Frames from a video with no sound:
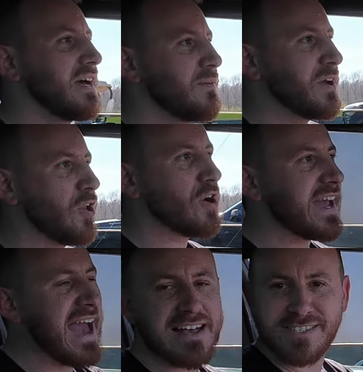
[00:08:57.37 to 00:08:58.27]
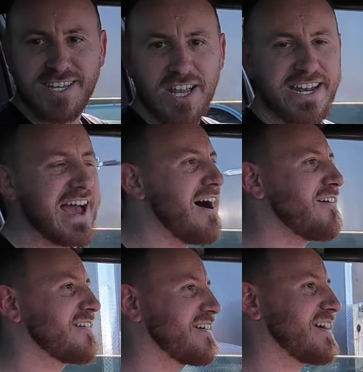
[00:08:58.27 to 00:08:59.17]
We don't look as silly now,
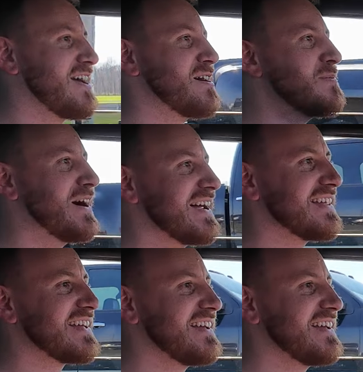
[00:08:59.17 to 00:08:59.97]
but